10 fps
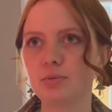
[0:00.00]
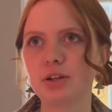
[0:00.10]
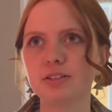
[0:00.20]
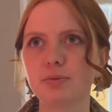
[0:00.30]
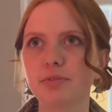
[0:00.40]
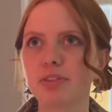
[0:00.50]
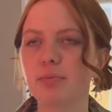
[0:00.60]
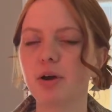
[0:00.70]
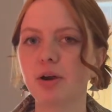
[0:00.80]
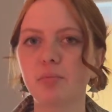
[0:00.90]
While some of them
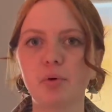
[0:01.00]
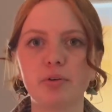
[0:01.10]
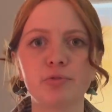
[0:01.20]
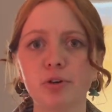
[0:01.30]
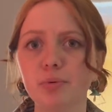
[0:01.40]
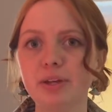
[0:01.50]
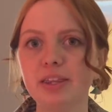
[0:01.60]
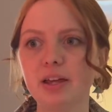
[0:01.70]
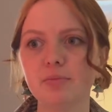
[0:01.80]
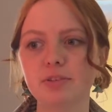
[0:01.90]
are more firm in
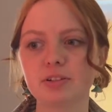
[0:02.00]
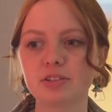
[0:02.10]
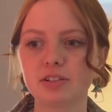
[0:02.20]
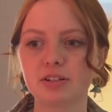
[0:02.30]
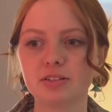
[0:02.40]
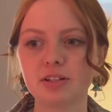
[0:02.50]
them, they're still